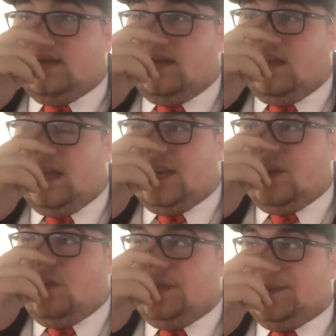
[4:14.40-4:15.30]
And I
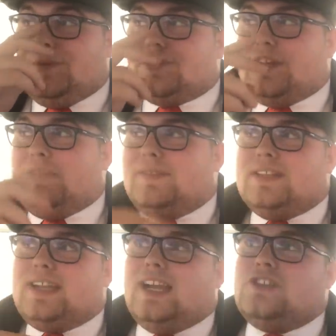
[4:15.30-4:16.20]
know people say, well, if
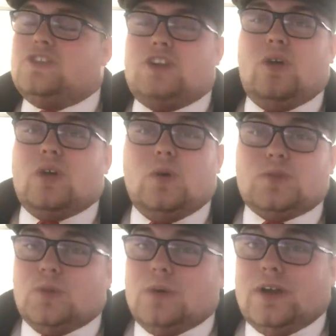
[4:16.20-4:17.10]
you're tired, just don't go
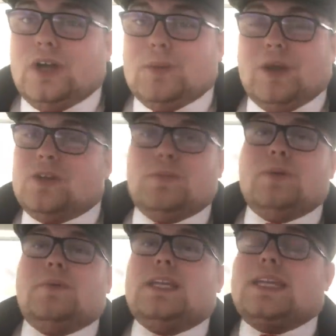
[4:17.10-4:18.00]
to work.
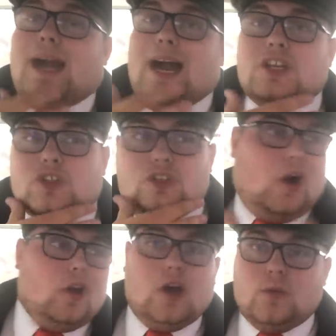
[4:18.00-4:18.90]
But you can't just
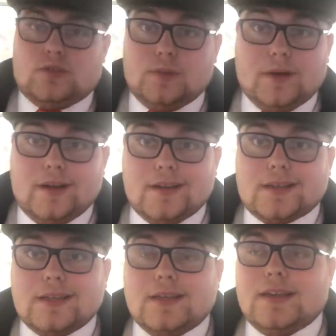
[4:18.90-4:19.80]
not go to
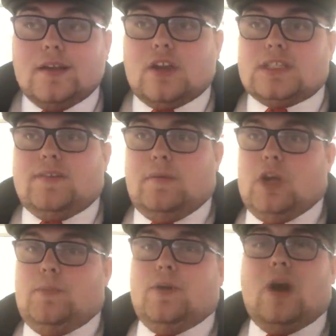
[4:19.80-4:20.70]
work. Because if you
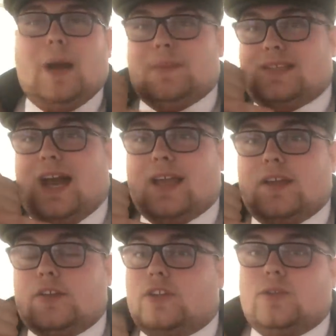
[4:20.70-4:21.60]
ring up and go, I'm
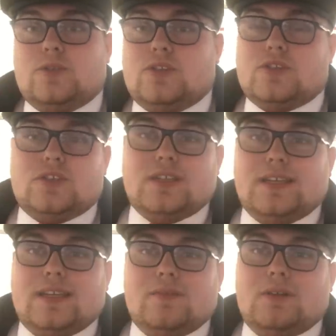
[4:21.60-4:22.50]
tired, they'll just
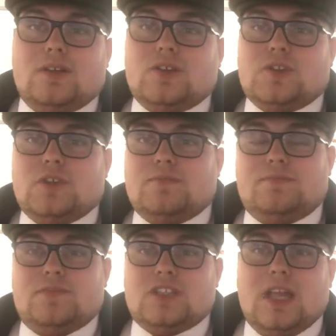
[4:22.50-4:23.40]
say, well, you should have
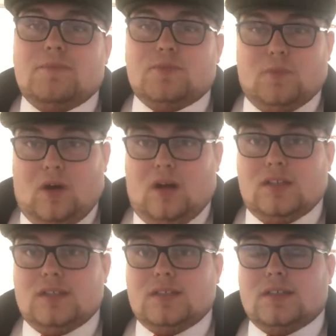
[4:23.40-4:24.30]
slept more.
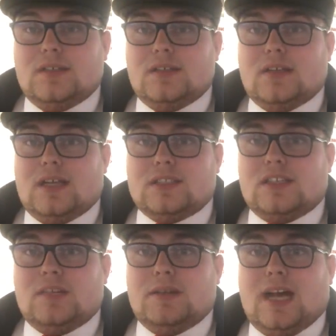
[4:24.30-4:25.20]
I'll
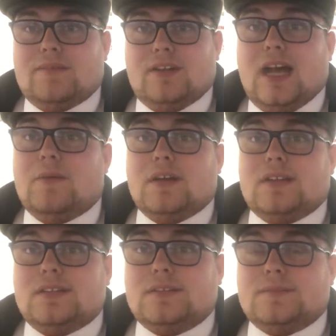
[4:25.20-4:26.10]
see you in half an hour.